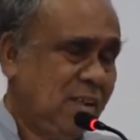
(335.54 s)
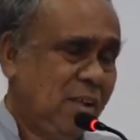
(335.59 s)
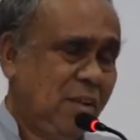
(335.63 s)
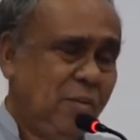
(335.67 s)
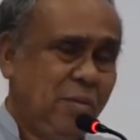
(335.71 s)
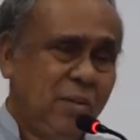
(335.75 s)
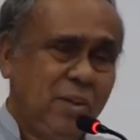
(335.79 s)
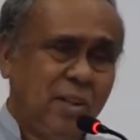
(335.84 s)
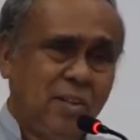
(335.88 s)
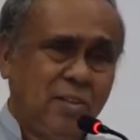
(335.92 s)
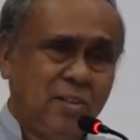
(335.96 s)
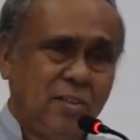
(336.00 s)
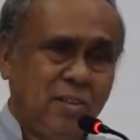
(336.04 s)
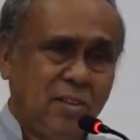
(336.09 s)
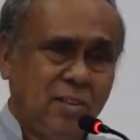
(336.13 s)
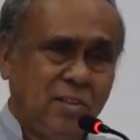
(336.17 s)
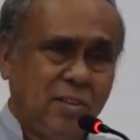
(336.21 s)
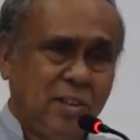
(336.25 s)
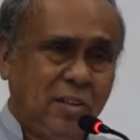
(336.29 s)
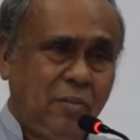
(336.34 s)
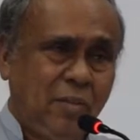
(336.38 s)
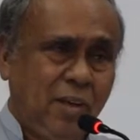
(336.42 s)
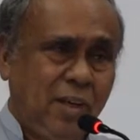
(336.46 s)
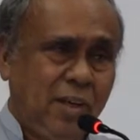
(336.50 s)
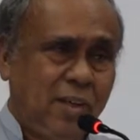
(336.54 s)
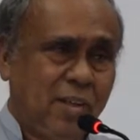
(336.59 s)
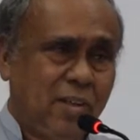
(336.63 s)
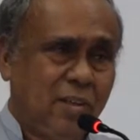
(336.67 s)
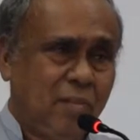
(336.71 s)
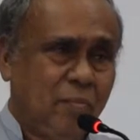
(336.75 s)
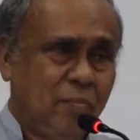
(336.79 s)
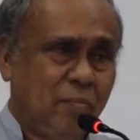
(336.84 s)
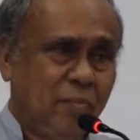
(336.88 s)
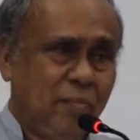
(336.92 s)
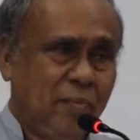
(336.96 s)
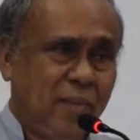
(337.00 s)
Newton's laws are valid.
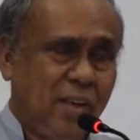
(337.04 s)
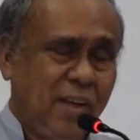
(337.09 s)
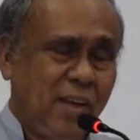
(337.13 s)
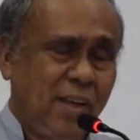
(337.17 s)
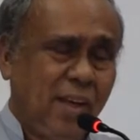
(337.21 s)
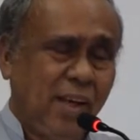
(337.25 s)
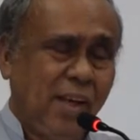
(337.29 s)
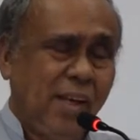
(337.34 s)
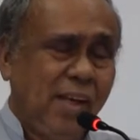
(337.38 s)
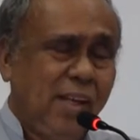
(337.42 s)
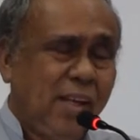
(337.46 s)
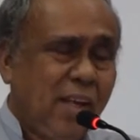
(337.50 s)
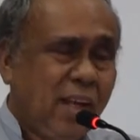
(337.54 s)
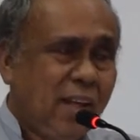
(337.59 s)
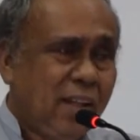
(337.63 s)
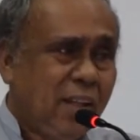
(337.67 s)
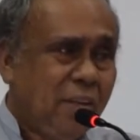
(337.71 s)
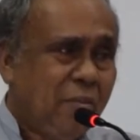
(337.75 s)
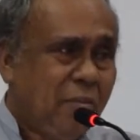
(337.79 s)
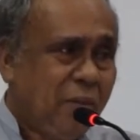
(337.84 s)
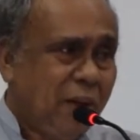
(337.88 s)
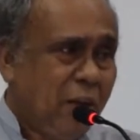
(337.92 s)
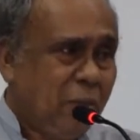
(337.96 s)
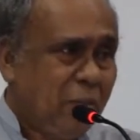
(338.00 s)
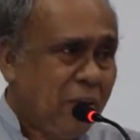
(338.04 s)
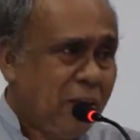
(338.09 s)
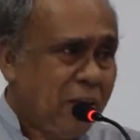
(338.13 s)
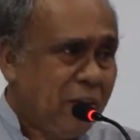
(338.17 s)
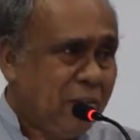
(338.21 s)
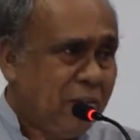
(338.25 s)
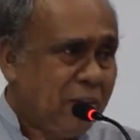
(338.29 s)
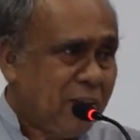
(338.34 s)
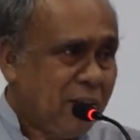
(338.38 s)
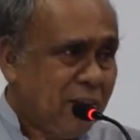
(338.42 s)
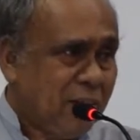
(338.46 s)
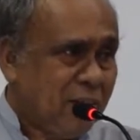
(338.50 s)
In any other frame of
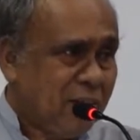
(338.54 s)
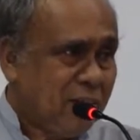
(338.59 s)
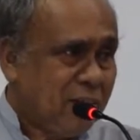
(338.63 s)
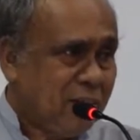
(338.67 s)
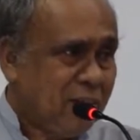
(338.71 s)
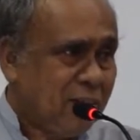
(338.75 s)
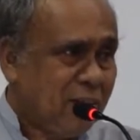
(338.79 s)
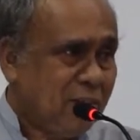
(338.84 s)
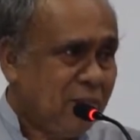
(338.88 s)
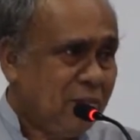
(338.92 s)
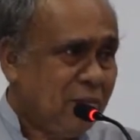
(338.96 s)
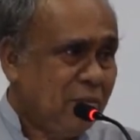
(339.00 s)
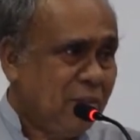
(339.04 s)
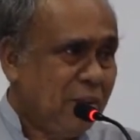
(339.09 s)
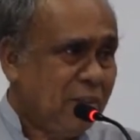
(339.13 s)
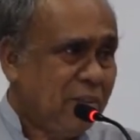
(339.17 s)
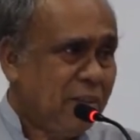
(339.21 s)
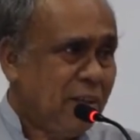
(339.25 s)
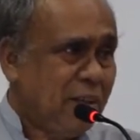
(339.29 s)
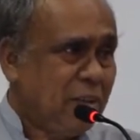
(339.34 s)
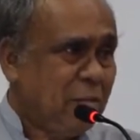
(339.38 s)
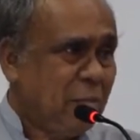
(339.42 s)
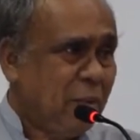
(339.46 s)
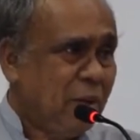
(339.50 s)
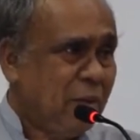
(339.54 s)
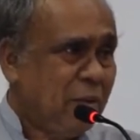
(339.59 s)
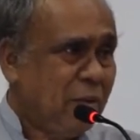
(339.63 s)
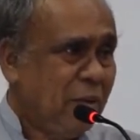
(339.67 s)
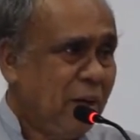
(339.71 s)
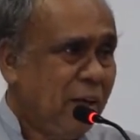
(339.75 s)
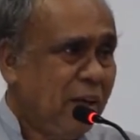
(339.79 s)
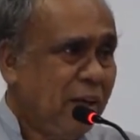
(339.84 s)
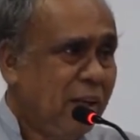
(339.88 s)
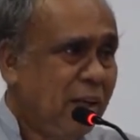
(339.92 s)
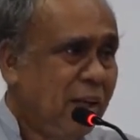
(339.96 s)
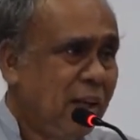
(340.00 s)
reference, with respect
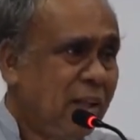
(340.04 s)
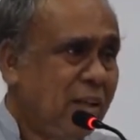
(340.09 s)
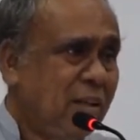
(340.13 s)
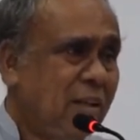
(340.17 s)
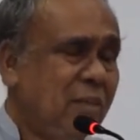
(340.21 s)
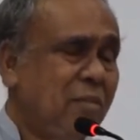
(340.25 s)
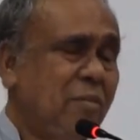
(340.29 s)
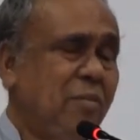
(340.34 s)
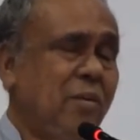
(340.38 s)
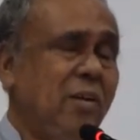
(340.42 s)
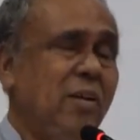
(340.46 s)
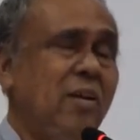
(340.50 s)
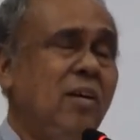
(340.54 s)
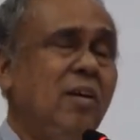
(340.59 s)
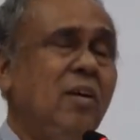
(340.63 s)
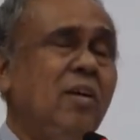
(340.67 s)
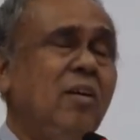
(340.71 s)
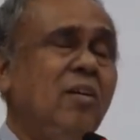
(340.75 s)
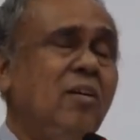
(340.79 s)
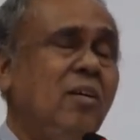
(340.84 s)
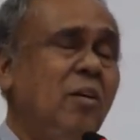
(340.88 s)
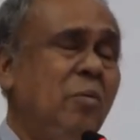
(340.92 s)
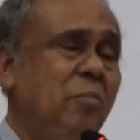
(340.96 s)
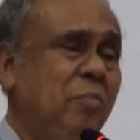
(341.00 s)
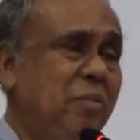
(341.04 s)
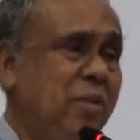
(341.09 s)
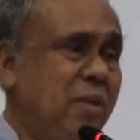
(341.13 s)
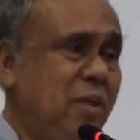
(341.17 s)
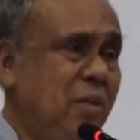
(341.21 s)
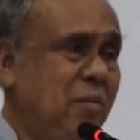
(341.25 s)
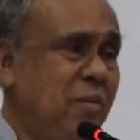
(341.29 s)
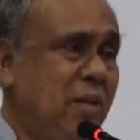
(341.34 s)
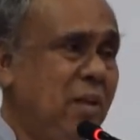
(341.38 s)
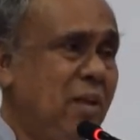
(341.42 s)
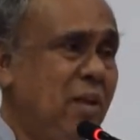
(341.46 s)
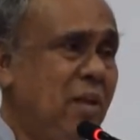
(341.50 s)
to any other
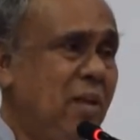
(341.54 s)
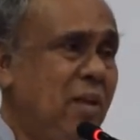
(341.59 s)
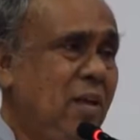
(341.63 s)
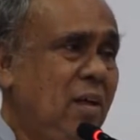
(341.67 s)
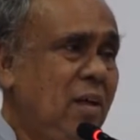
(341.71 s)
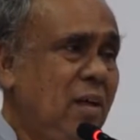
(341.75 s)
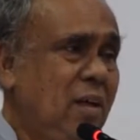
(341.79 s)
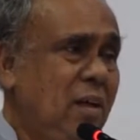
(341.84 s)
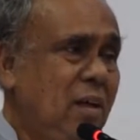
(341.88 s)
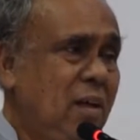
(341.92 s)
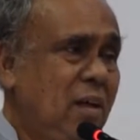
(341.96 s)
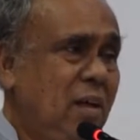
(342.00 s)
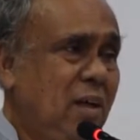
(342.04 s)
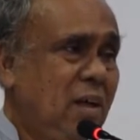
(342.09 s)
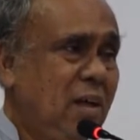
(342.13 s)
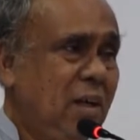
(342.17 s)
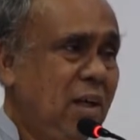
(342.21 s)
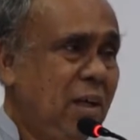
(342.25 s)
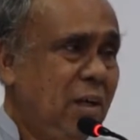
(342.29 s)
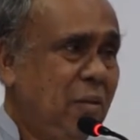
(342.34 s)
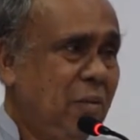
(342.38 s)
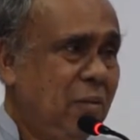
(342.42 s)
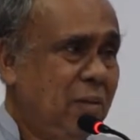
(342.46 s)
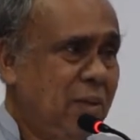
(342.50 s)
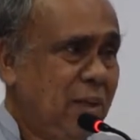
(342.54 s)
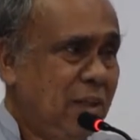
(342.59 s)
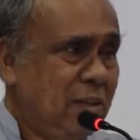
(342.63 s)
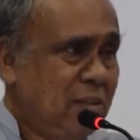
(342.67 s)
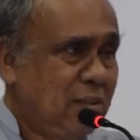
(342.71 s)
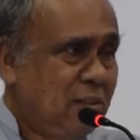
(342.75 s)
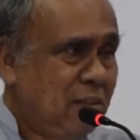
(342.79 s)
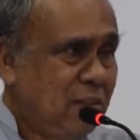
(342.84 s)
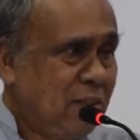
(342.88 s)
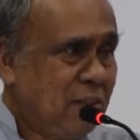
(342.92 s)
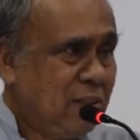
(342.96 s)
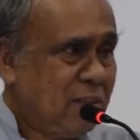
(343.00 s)
observer,
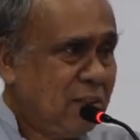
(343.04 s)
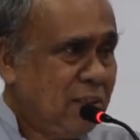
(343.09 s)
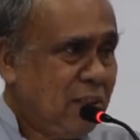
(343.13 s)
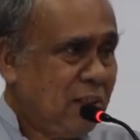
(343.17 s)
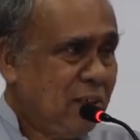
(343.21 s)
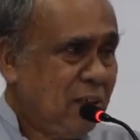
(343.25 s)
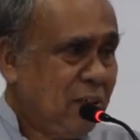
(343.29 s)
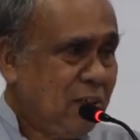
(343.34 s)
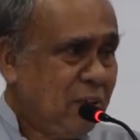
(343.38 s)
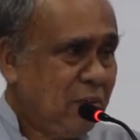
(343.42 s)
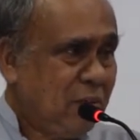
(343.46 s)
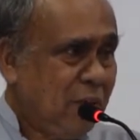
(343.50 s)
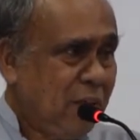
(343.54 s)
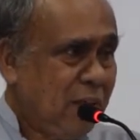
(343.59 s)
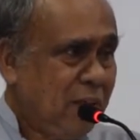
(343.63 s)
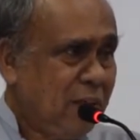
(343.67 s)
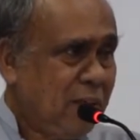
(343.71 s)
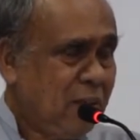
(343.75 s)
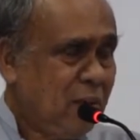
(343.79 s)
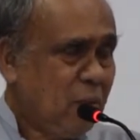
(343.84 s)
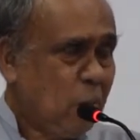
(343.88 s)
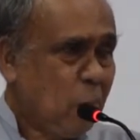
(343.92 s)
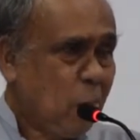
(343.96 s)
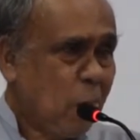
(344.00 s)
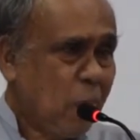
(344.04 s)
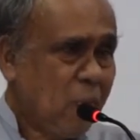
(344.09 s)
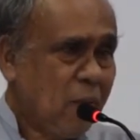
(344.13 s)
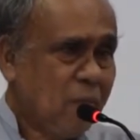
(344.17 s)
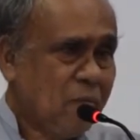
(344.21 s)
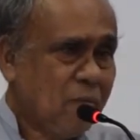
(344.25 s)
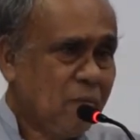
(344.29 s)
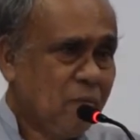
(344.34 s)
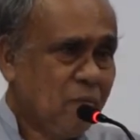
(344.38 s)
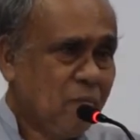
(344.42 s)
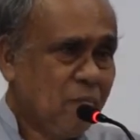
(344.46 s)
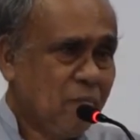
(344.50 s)
Newton's laws are not valid.
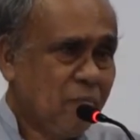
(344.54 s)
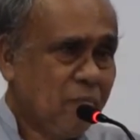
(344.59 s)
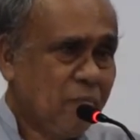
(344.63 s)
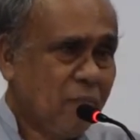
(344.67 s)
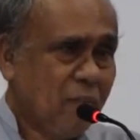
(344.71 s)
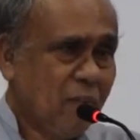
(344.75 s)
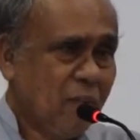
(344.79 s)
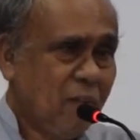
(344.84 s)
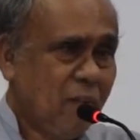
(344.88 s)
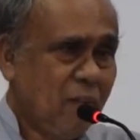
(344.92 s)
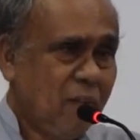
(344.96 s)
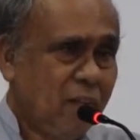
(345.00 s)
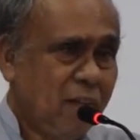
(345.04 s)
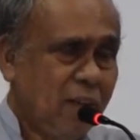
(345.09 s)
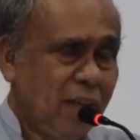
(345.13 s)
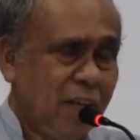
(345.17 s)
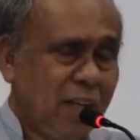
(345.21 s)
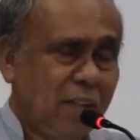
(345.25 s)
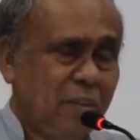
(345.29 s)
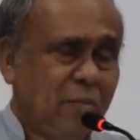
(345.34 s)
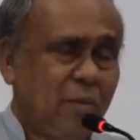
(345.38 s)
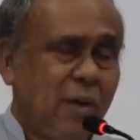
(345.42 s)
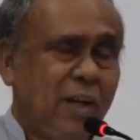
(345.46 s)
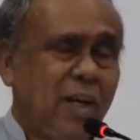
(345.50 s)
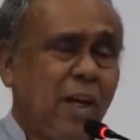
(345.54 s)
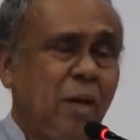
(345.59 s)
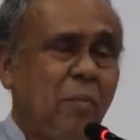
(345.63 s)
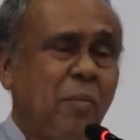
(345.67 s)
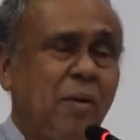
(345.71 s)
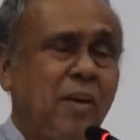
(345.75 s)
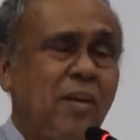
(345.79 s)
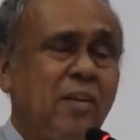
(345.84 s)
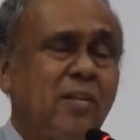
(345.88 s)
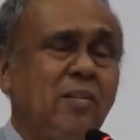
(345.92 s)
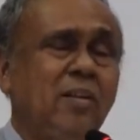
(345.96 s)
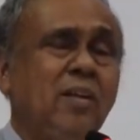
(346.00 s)
That is what
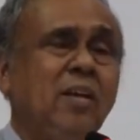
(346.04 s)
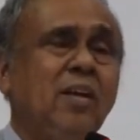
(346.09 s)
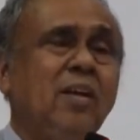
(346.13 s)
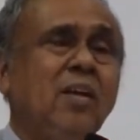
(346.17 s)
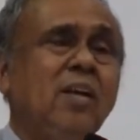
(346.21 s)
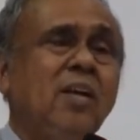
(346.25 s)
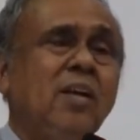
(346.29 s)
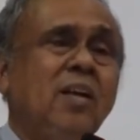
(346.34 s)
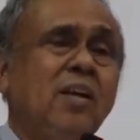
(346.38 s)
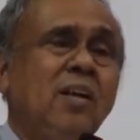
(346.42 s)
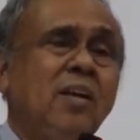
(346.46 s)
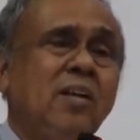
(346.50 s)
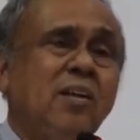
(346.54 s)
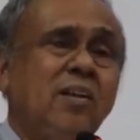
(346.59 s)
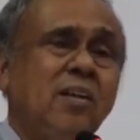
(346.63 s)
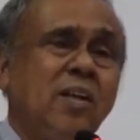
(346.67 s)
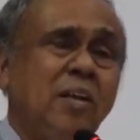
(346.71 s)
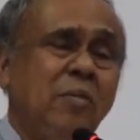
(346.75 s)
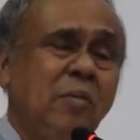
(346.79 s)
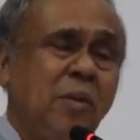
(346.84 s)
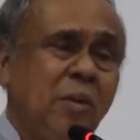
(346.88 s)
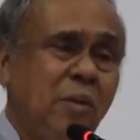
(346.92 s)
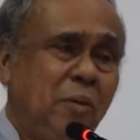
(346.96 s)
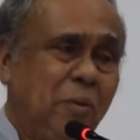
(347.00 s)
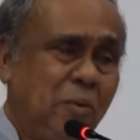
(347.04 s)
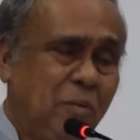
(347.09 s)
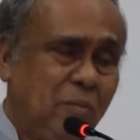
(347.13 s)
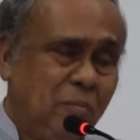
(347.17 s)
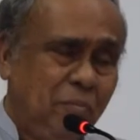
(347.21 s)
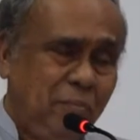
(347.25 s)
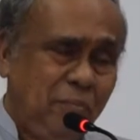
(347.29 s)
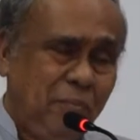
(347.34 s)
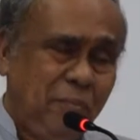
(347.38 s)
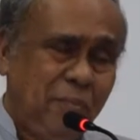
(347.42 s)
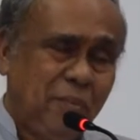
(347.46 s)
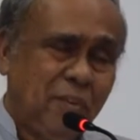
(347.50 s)
happens, say, when you
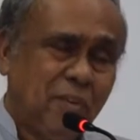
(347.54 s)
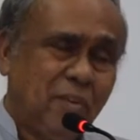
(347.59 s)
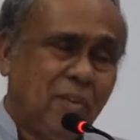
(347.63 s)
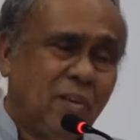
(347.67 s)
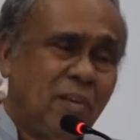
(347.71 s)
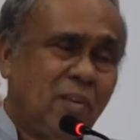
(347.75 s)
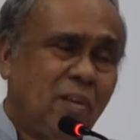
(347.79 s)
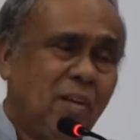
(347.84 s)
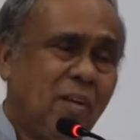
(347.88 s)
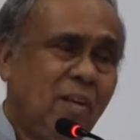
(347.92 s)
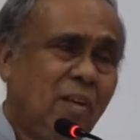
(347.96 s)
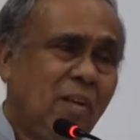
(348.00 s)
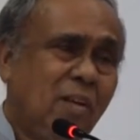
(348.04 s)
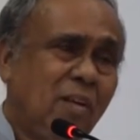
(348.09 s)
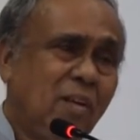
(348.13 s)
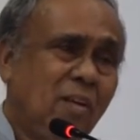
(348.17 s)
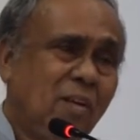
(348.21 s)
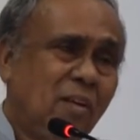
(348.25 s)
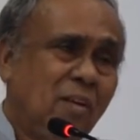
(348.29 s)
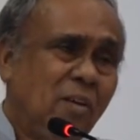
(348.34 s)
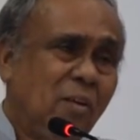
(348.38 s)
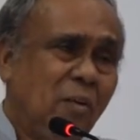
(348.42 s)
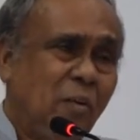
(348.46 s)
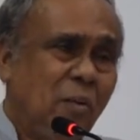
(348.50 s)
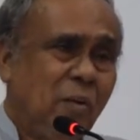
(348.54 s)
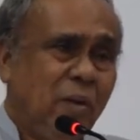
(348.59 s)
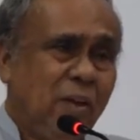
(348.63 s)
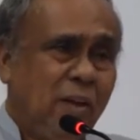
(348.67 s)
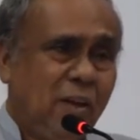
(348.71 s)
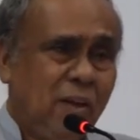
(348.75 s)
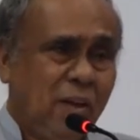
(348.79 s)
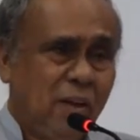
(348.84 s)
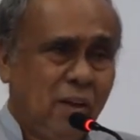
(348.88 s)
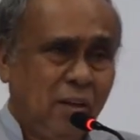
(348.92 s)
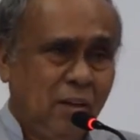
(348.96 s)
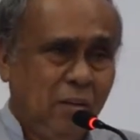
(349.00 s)
go
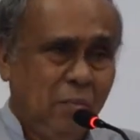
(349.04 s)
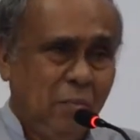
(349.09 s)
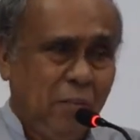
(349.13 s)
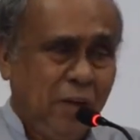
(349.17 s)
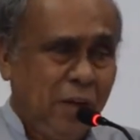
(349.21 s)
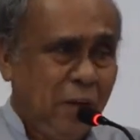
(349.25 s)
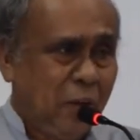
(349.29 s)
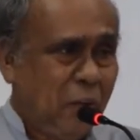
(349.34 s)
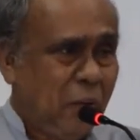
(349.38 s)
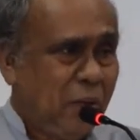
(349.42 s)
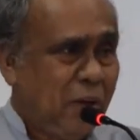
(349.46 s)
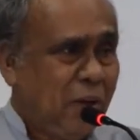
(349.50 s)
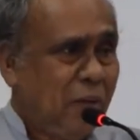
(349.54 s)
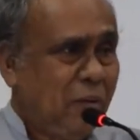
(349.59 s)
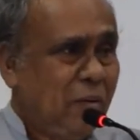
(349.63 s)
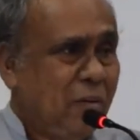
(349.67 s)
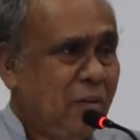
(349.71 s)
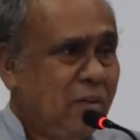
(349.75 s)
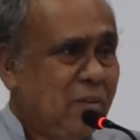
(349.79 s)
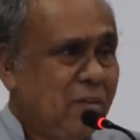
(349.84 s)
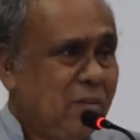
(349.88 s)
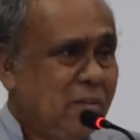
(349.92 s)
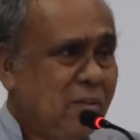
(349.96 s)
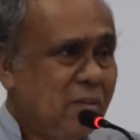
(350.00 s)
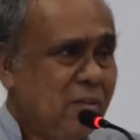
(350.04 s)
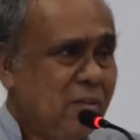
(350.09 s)
in a merry-go-round,